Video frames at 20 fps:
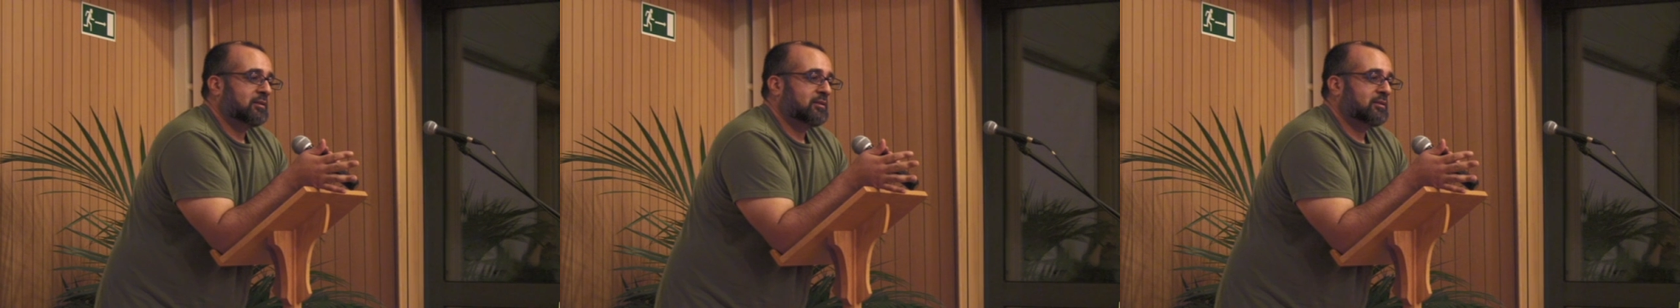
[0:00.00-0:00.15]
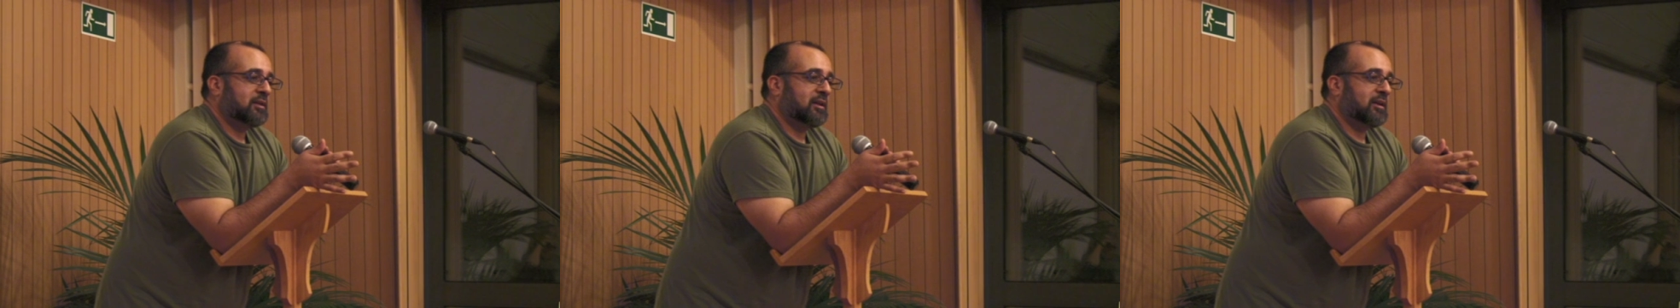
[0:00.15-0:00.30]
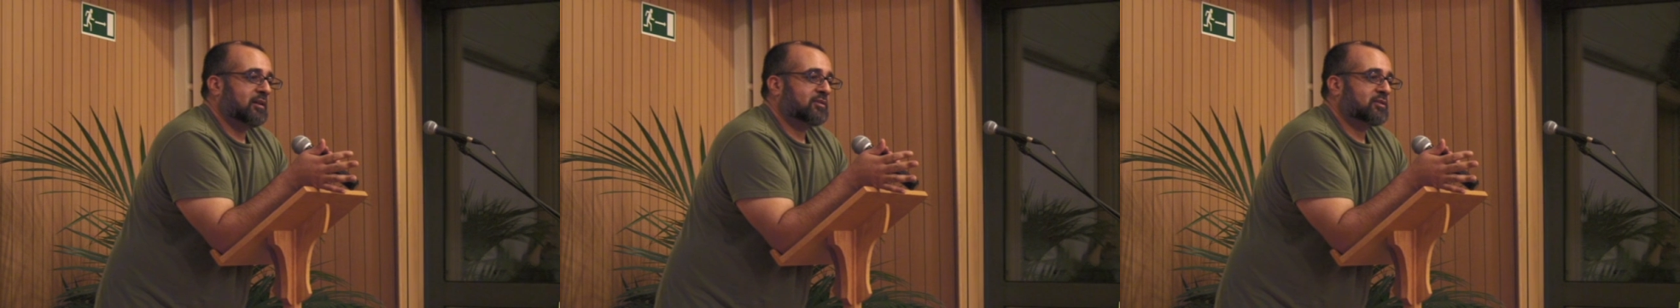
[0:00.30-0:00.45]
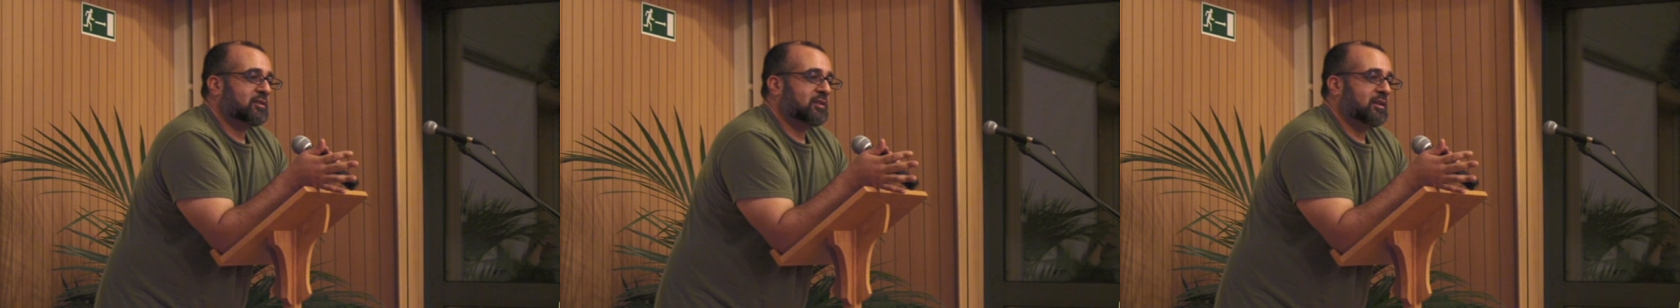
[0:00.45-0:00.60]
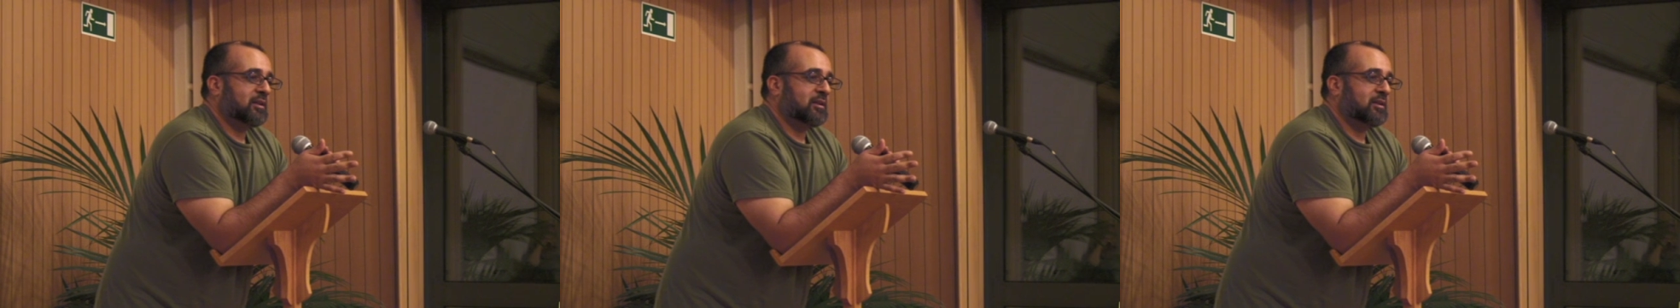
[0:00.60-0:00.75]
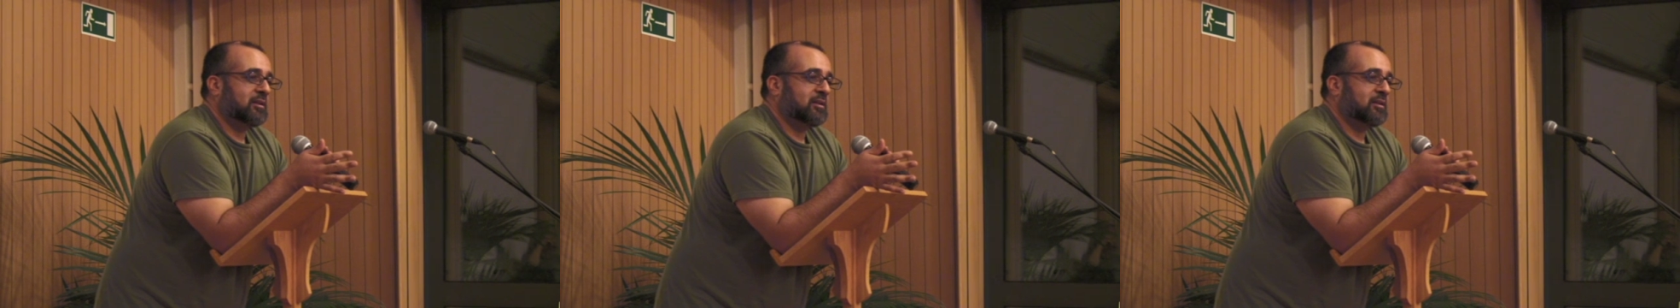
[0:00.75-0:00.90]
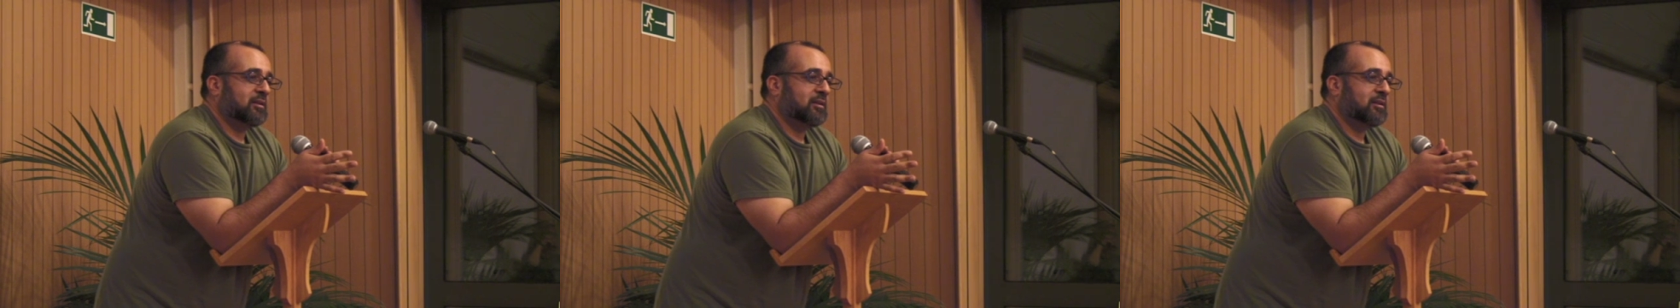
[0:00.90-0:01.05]
that
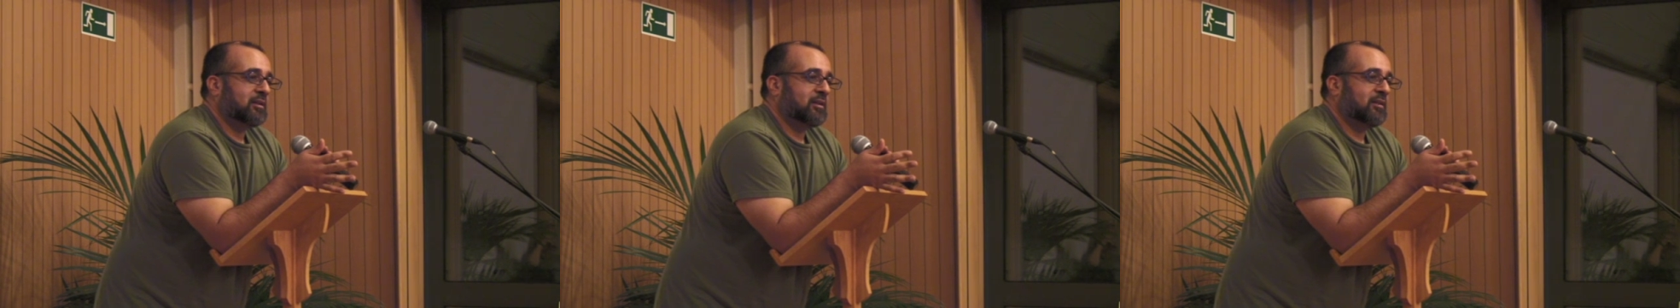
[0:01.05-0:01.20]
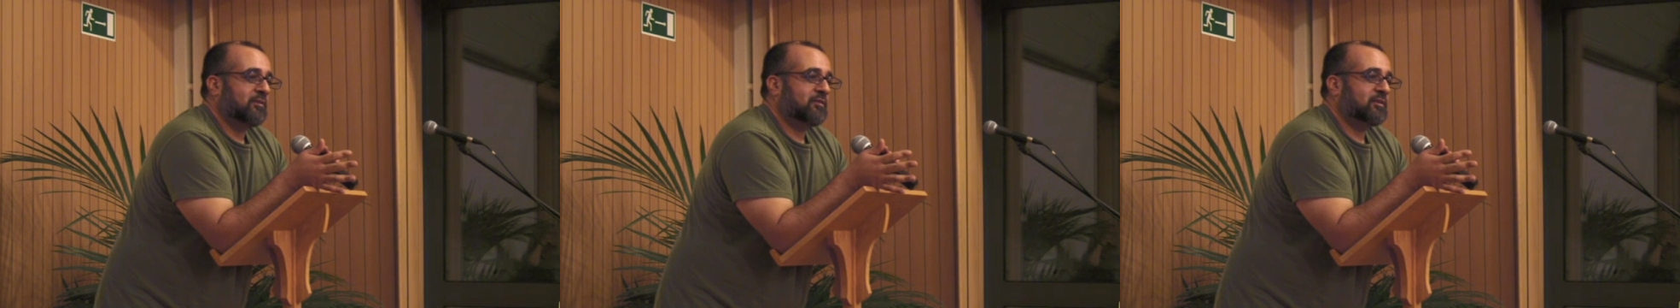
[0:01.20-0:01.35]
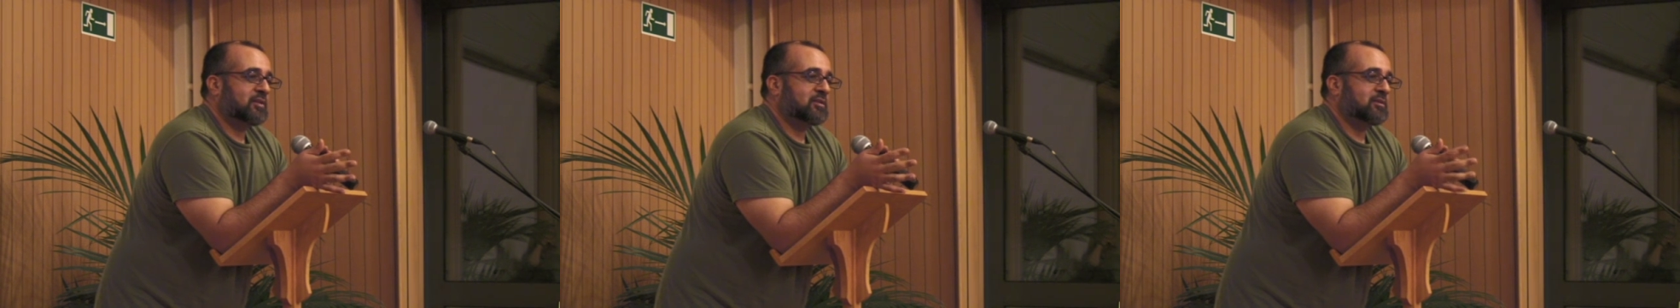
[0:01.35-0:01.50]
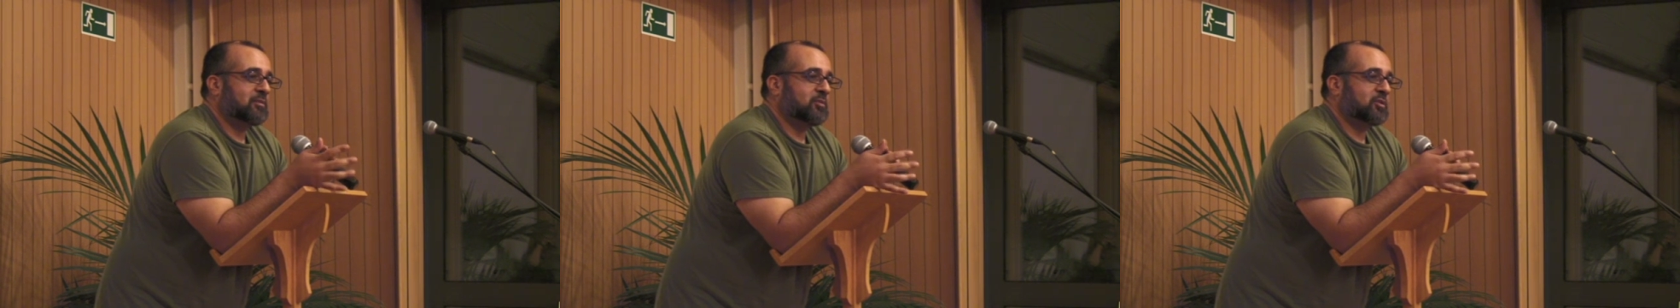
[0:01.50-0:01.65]
say, if there's a